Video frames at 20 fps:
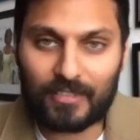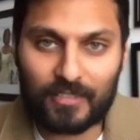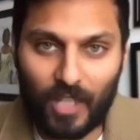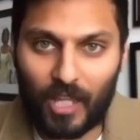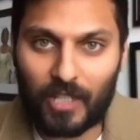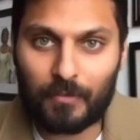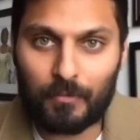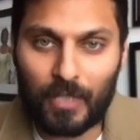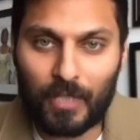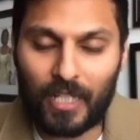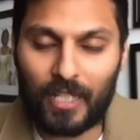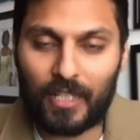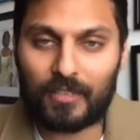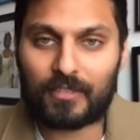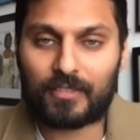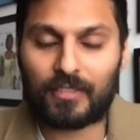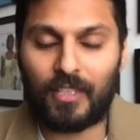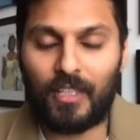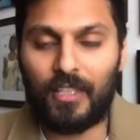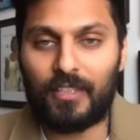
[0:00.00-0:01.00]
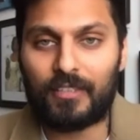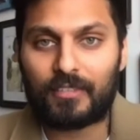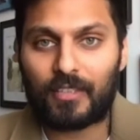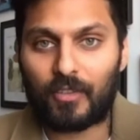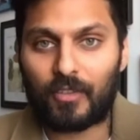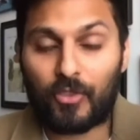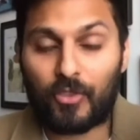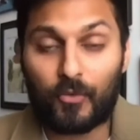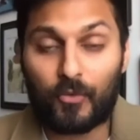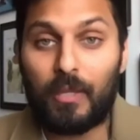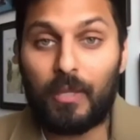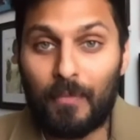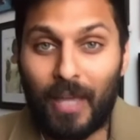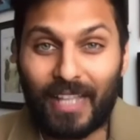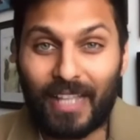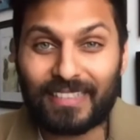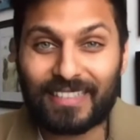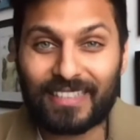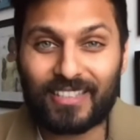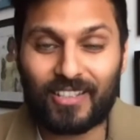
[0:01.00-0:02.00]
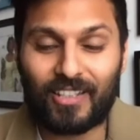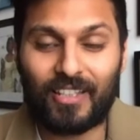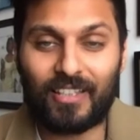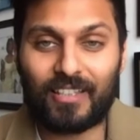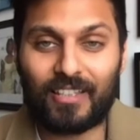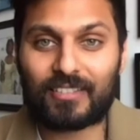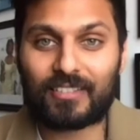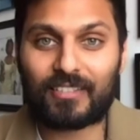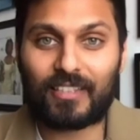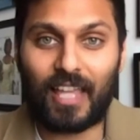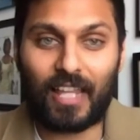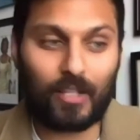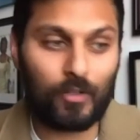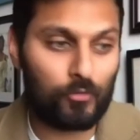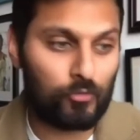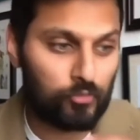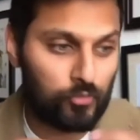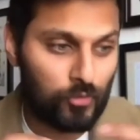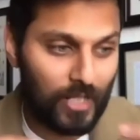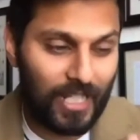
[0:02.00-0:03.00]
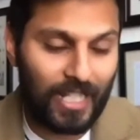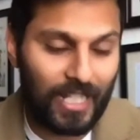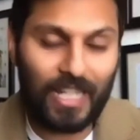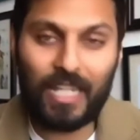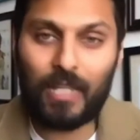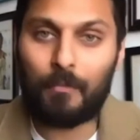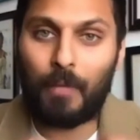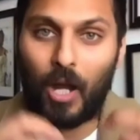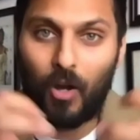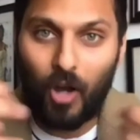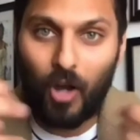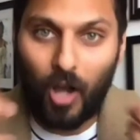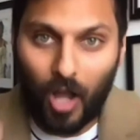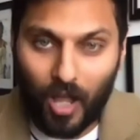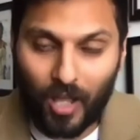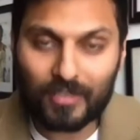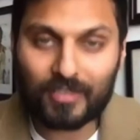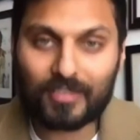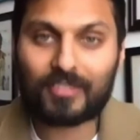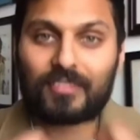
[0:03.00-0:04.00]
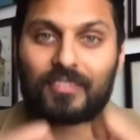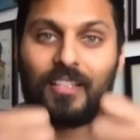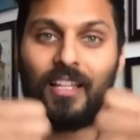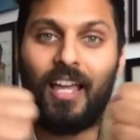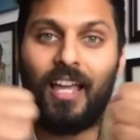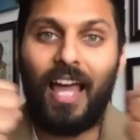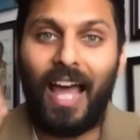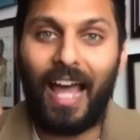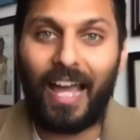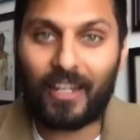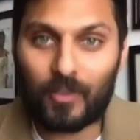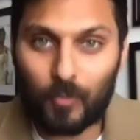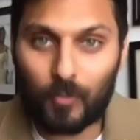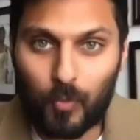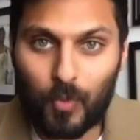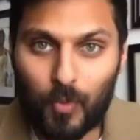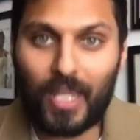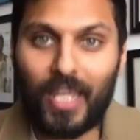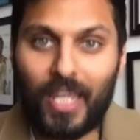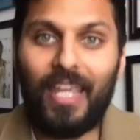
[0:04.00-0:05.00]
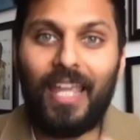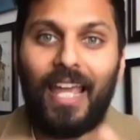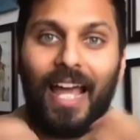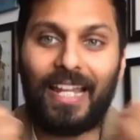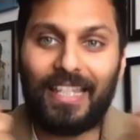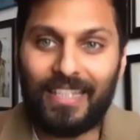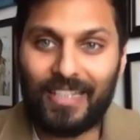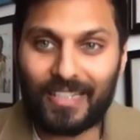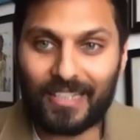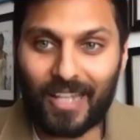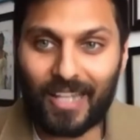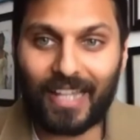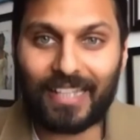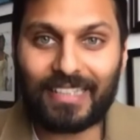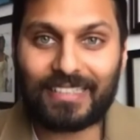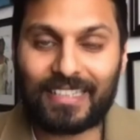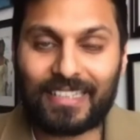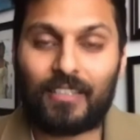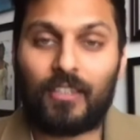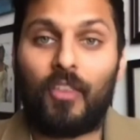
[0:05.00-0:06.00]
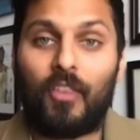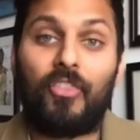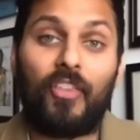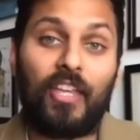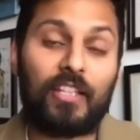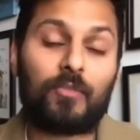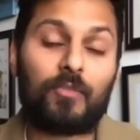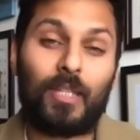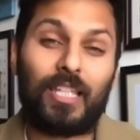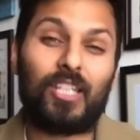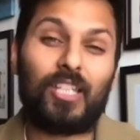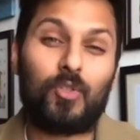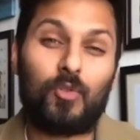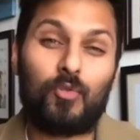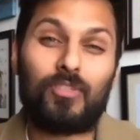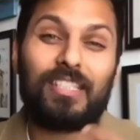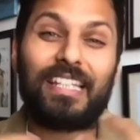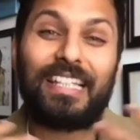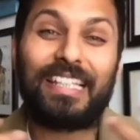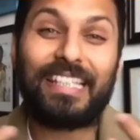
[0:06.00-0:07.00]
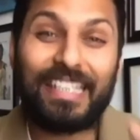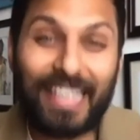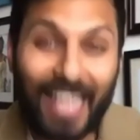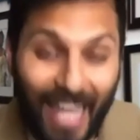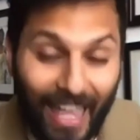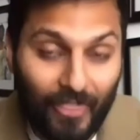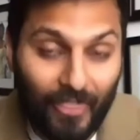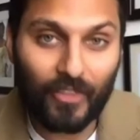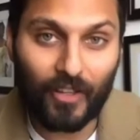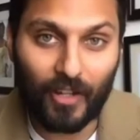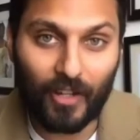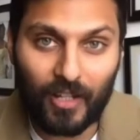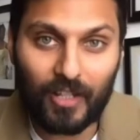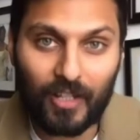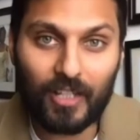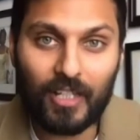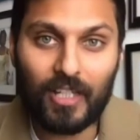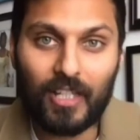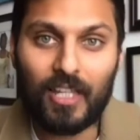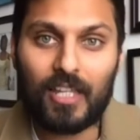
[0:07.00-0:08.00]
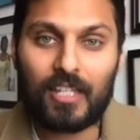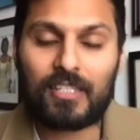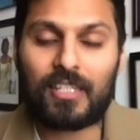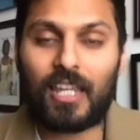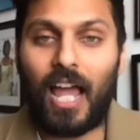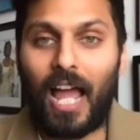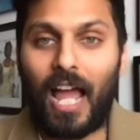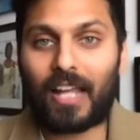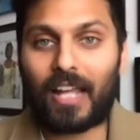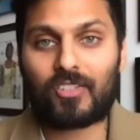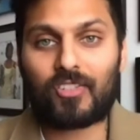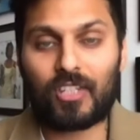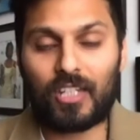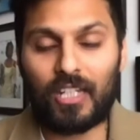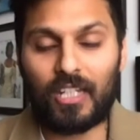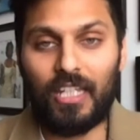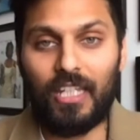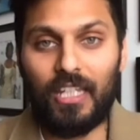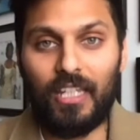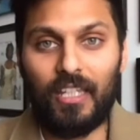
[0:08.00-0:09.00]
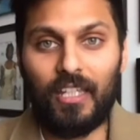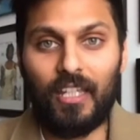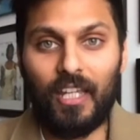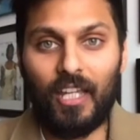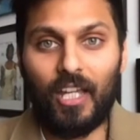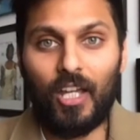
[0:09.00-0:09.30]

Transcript: 9 minutes is 3 messages that are really about us and we and uniting and the things we can do together to actually